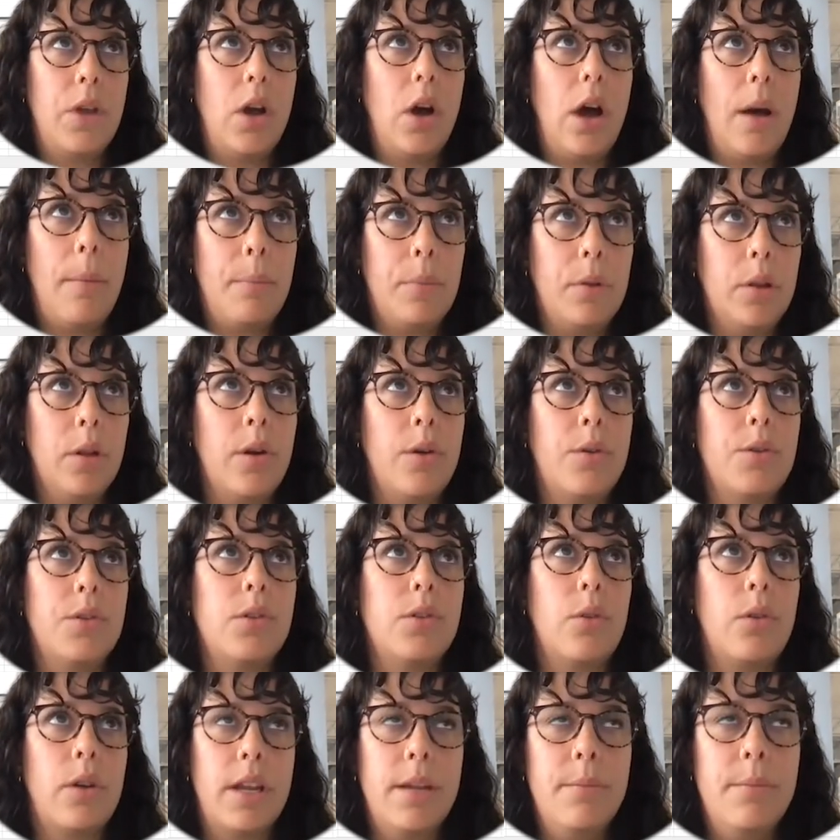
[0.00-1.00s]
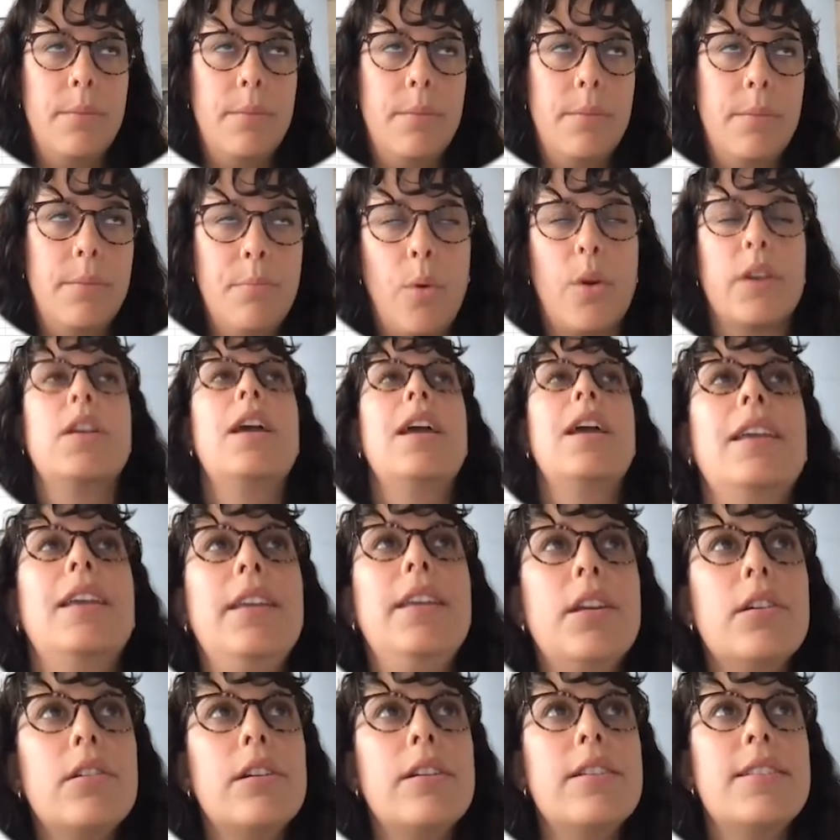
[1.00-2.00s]
upload or import
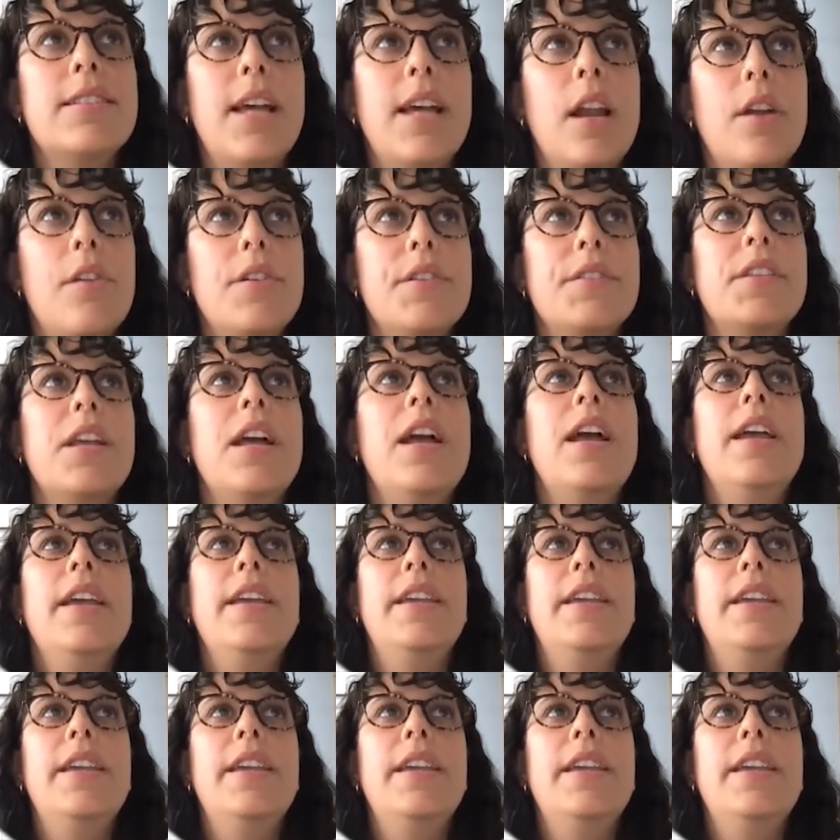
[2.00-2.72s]
yearly salaries.